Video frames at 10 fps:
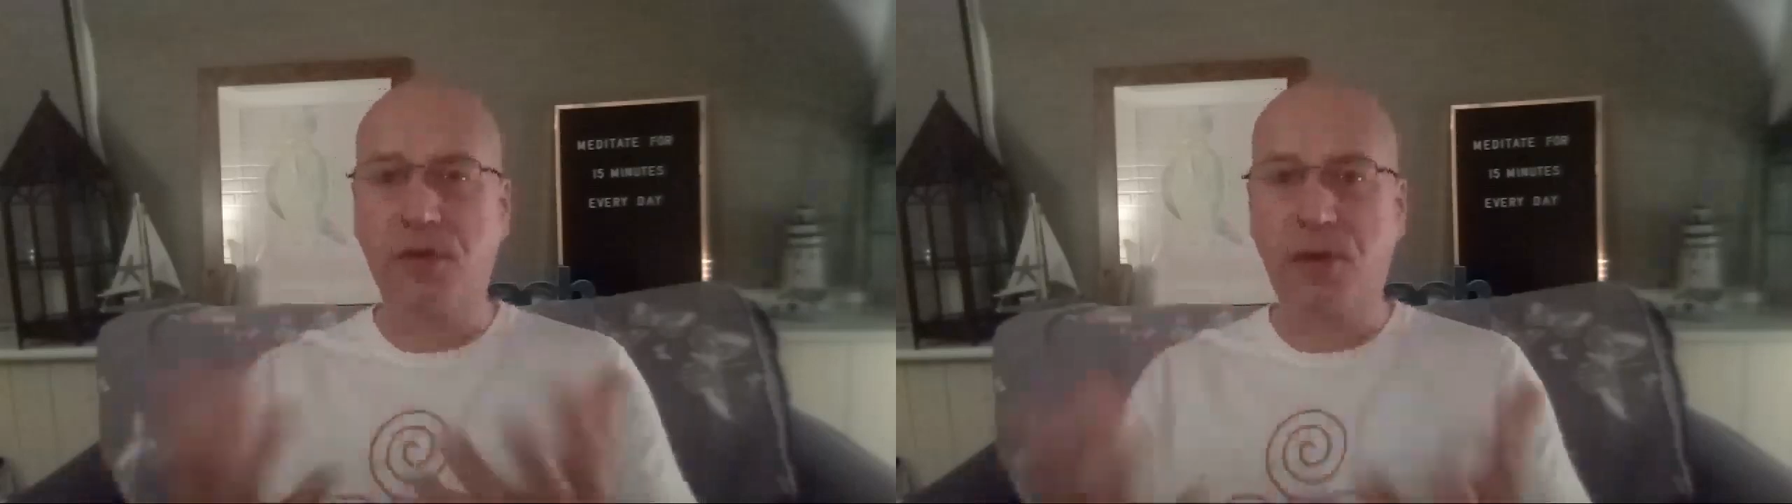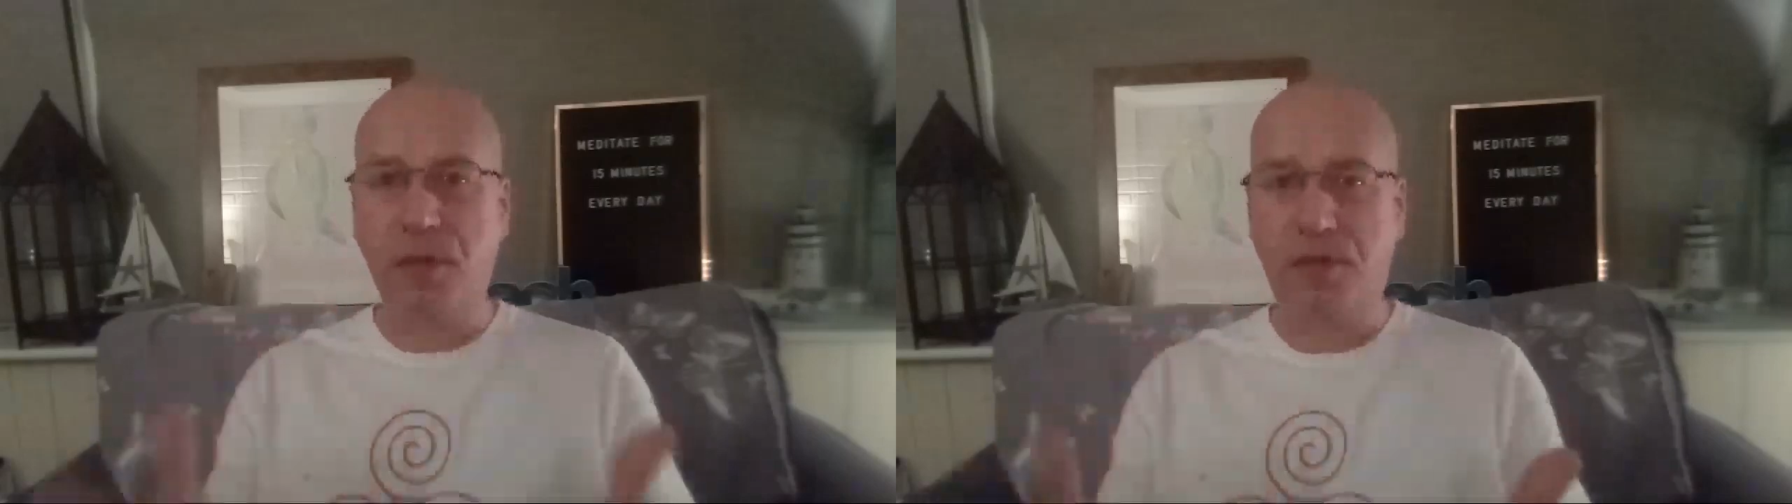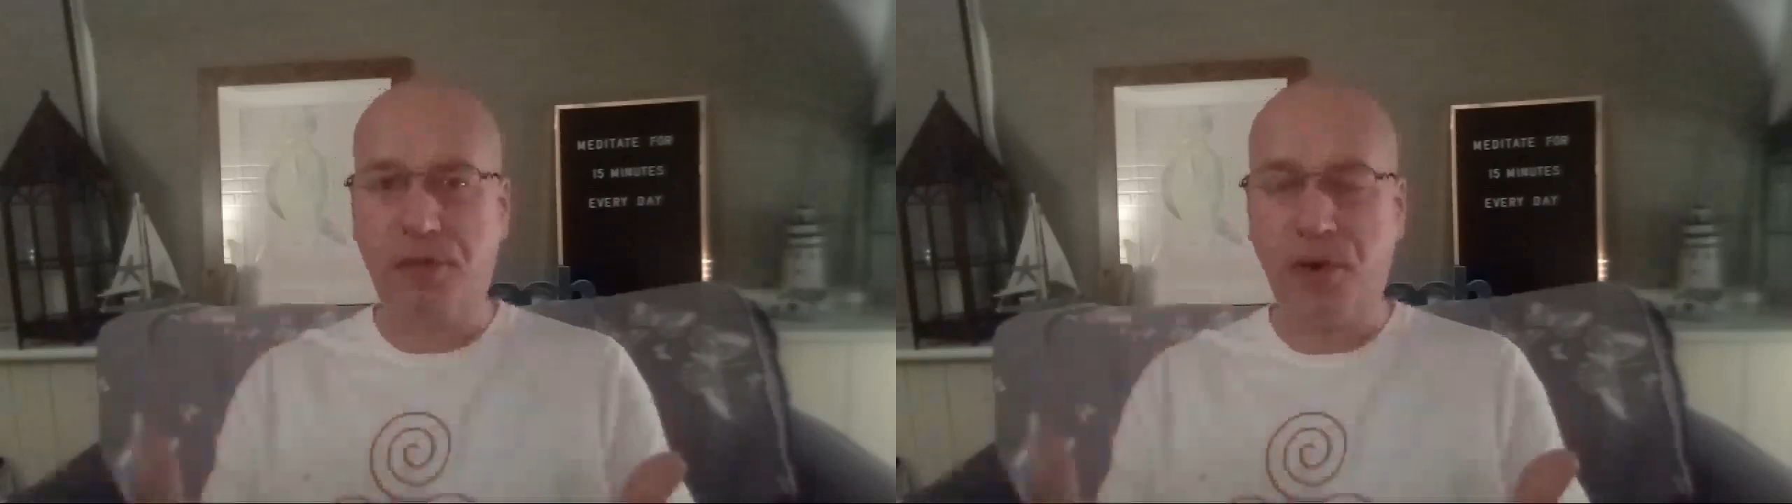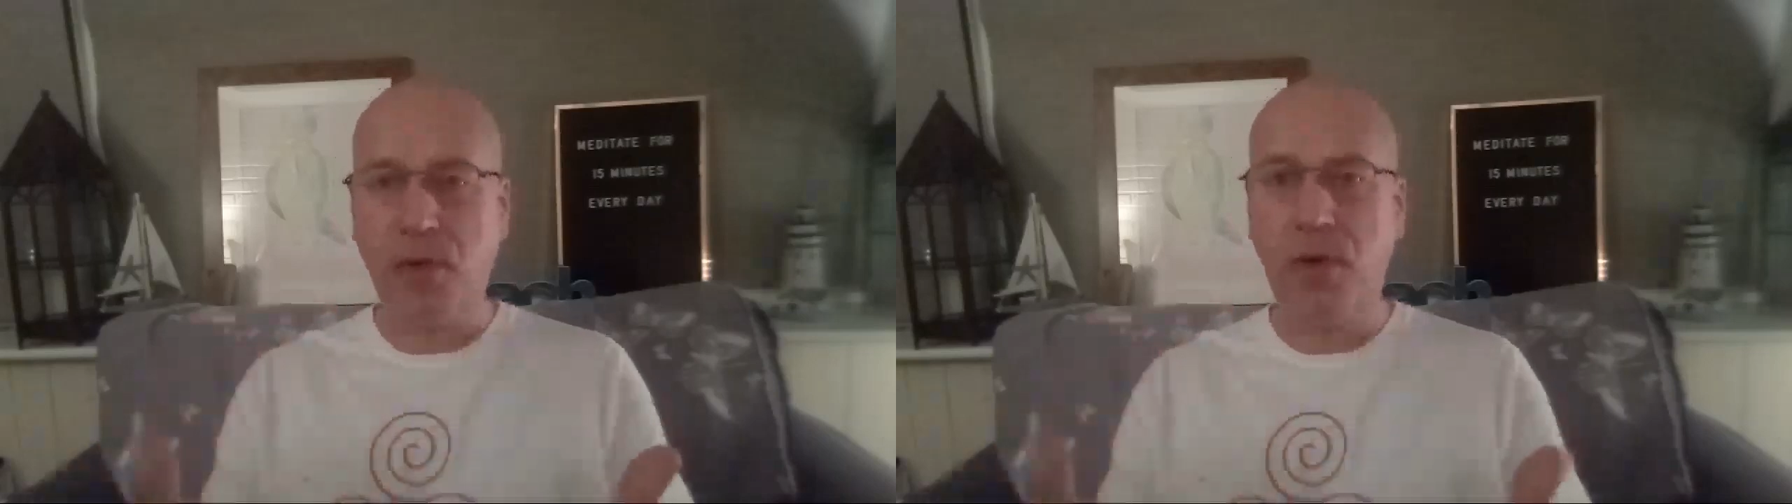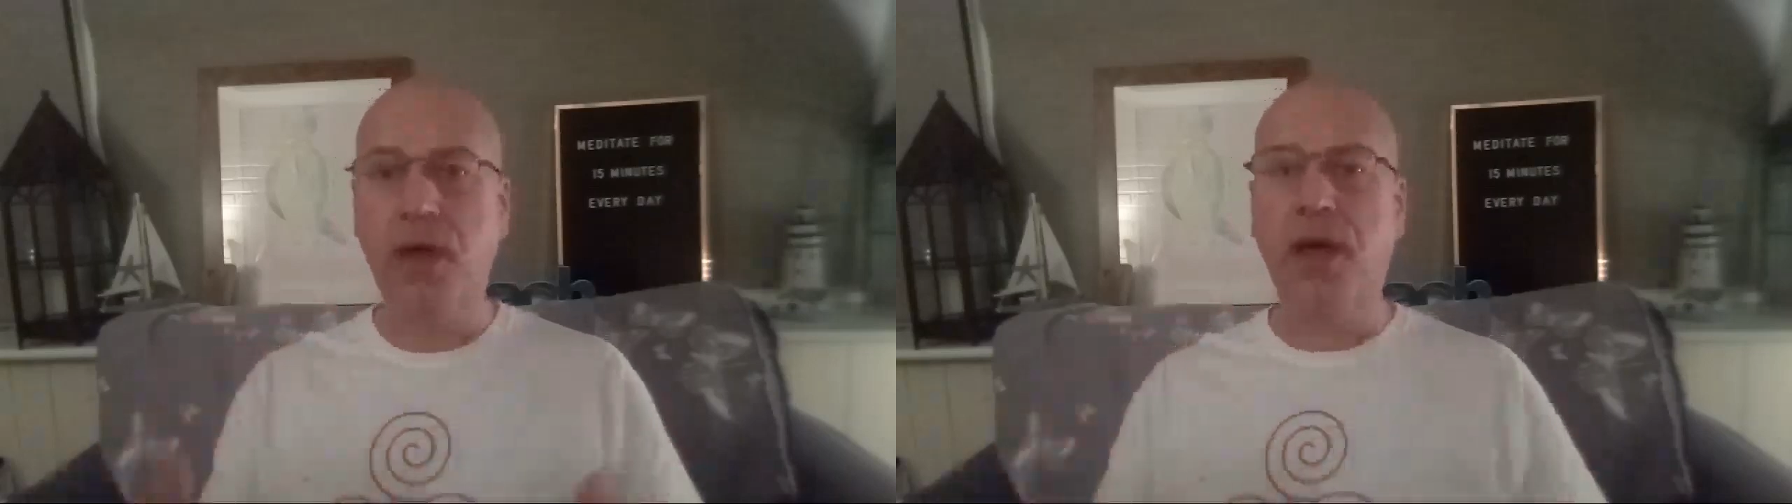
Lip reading: come through